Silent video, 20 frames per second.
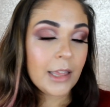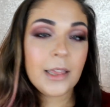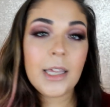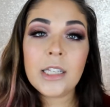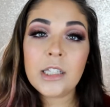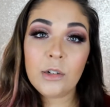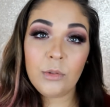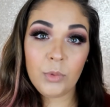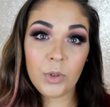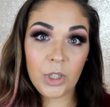
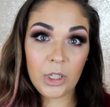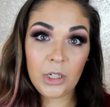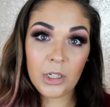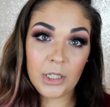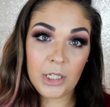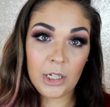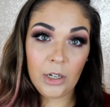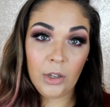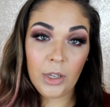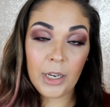That's a really
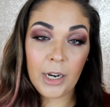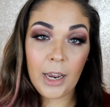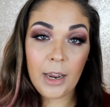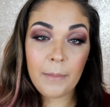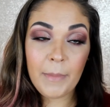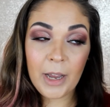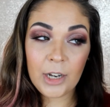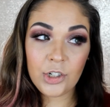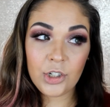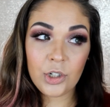good deal, and I
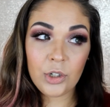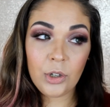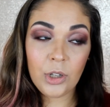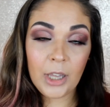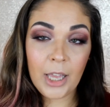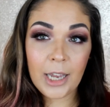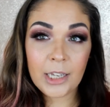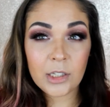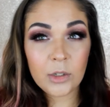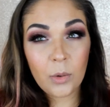imagine it'll
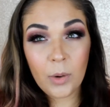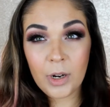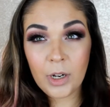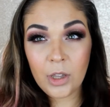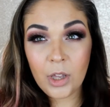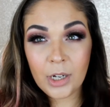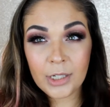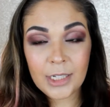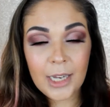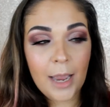last quite a
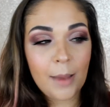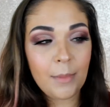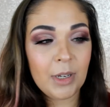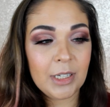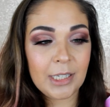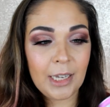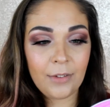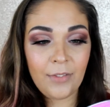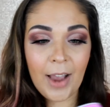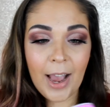long time
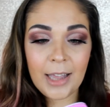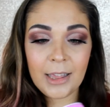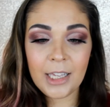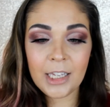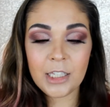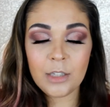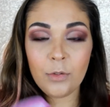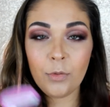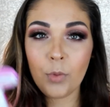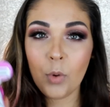because I've had
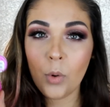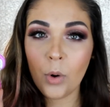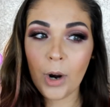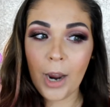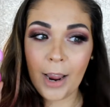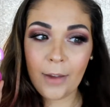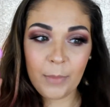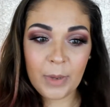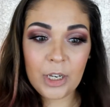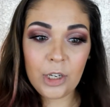this for,
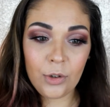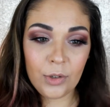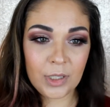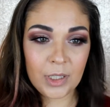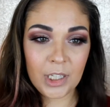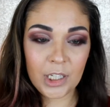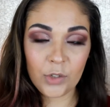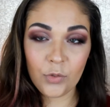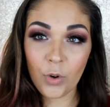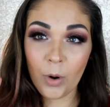I've been
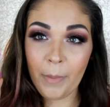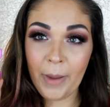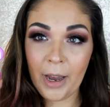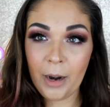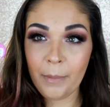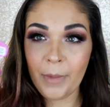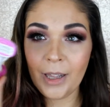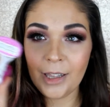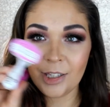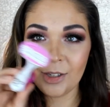using this for about
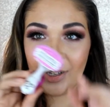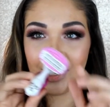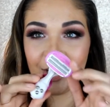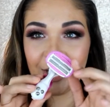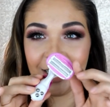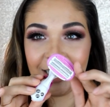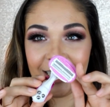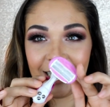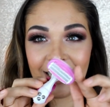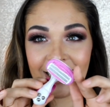a month. So as
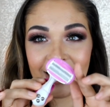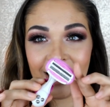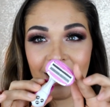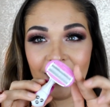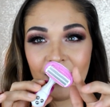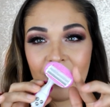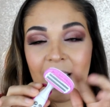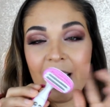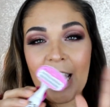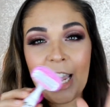you can see, it's
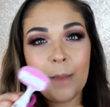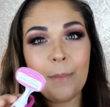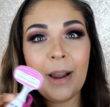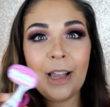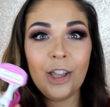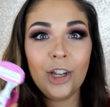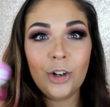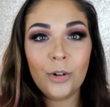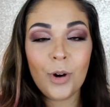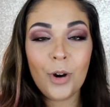kind of, it
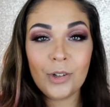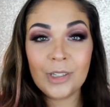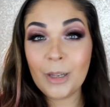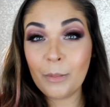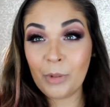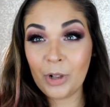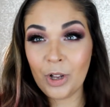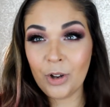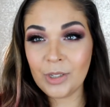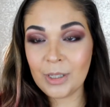might look gross
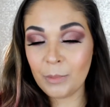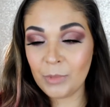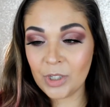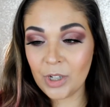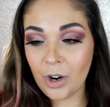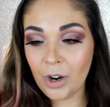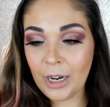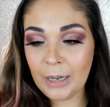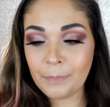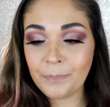up close, I'm
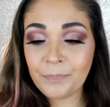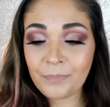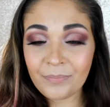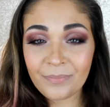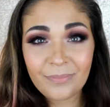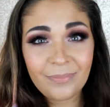sorry,